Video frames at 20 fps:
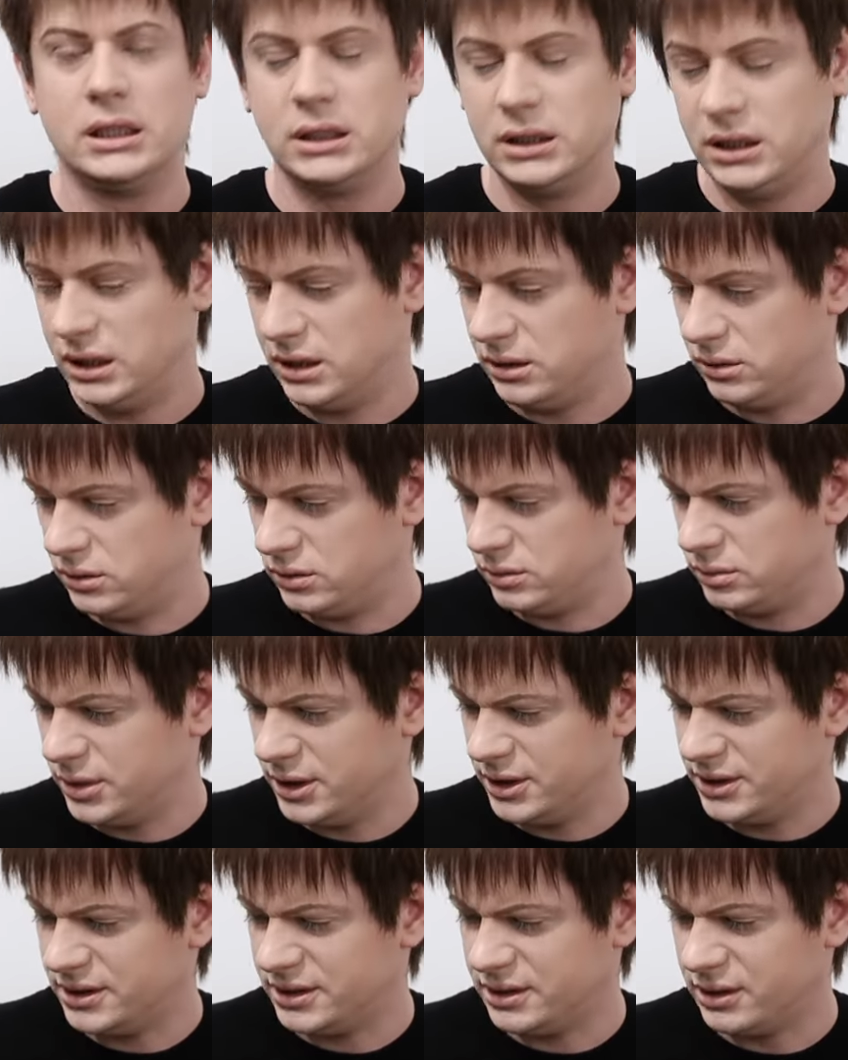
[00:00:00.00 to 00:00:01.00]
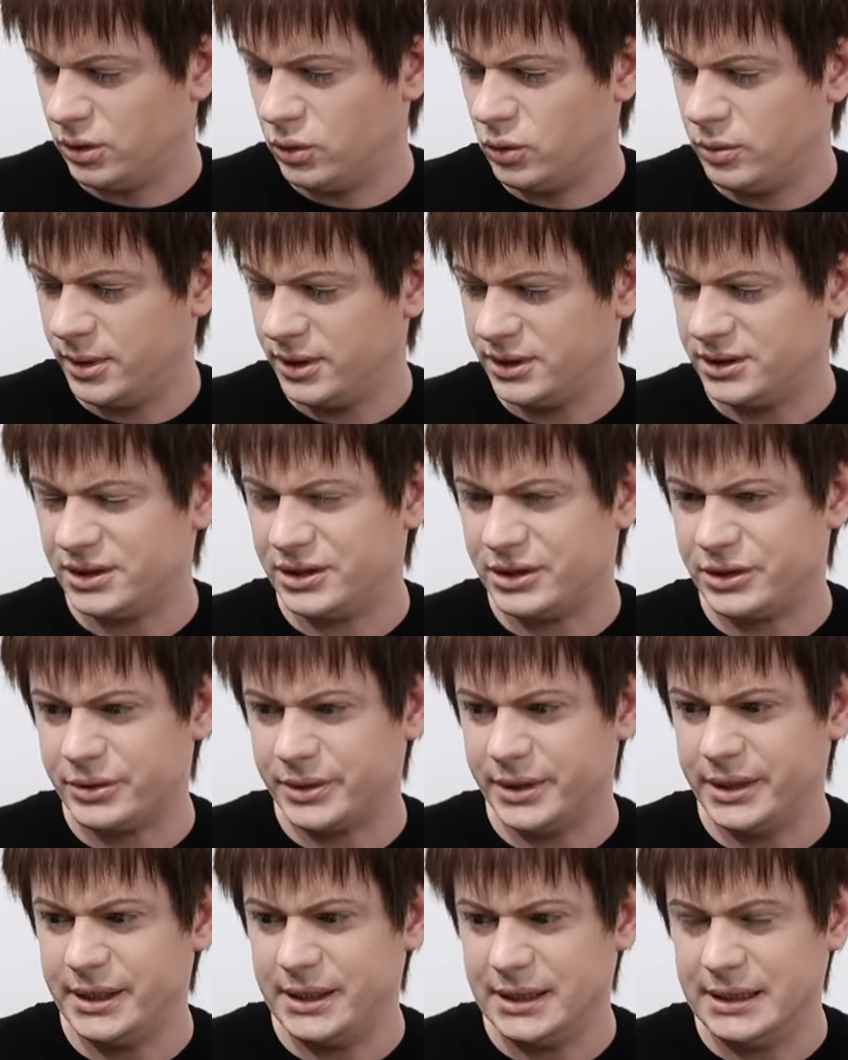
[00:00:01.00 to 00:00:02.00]
yeah, almost
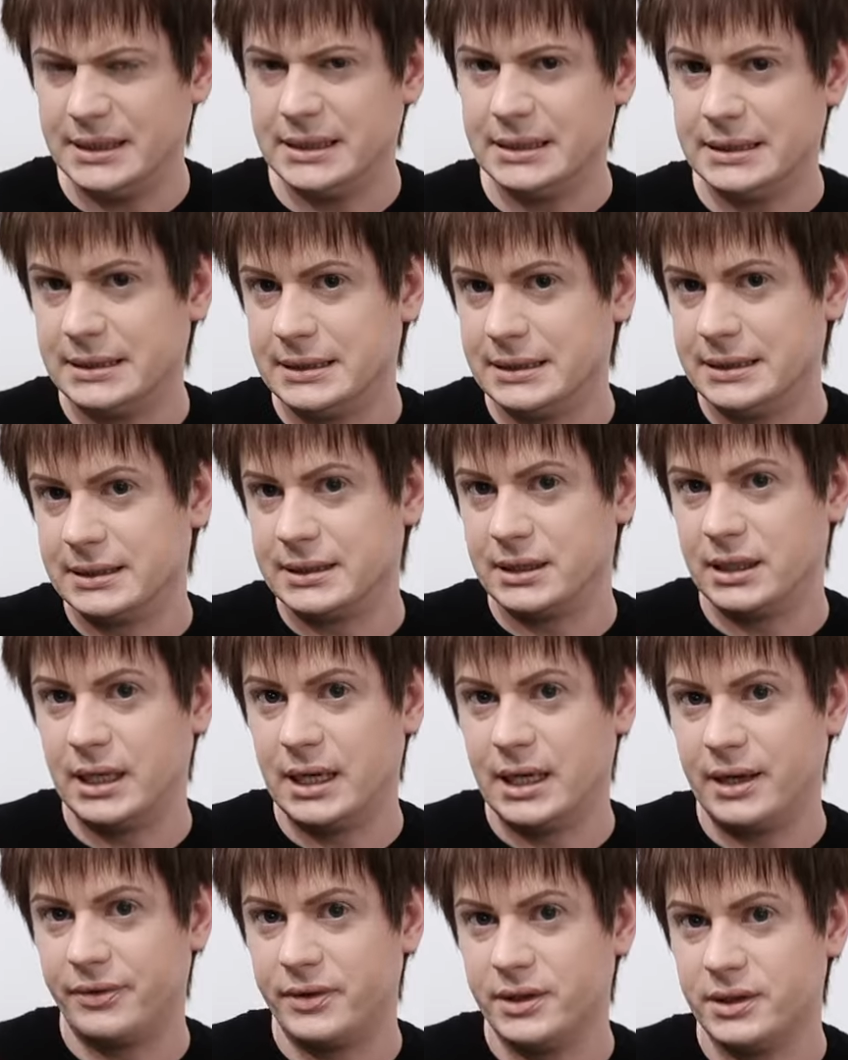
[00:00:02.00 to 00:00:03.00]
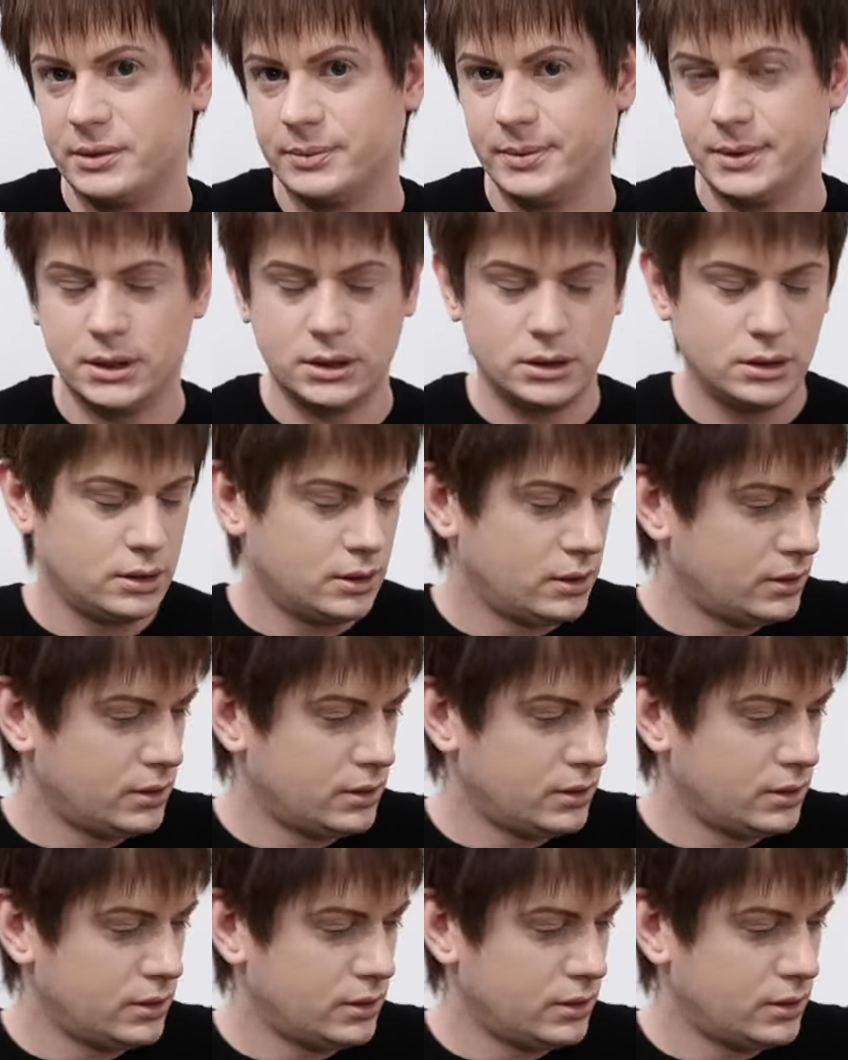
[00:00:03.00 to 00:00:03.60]
3 years since I had this one.